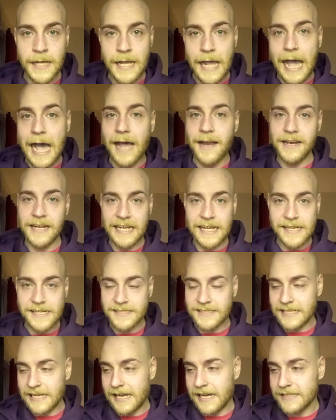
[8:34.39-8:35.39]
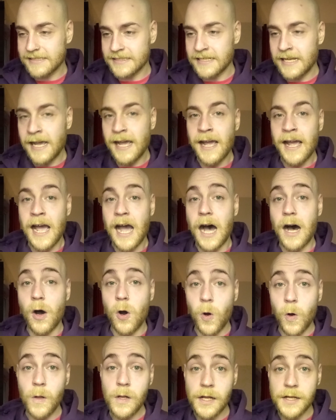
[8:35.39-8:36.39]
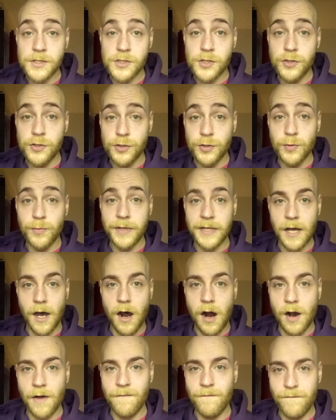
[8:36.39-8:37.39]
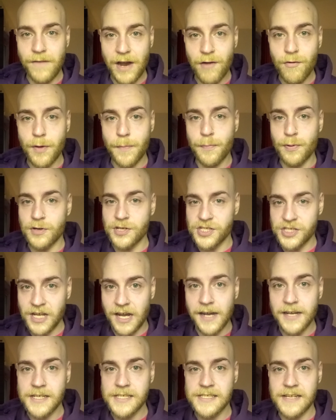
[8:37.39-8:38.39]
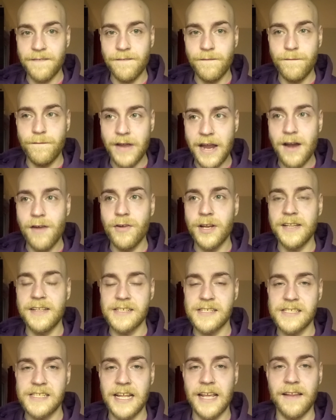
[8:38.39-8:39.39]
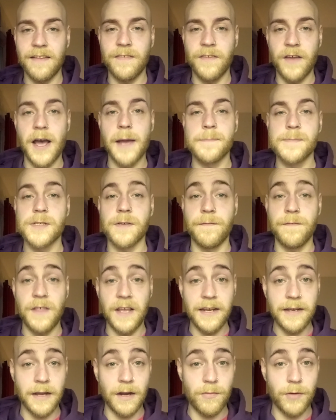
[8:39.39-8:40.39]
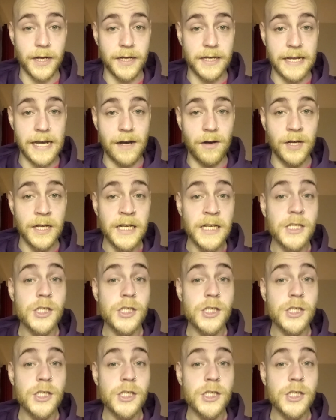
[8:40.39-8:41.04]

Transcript: And he has a whole lot to do with our very precise and very distinct types of thinking right now.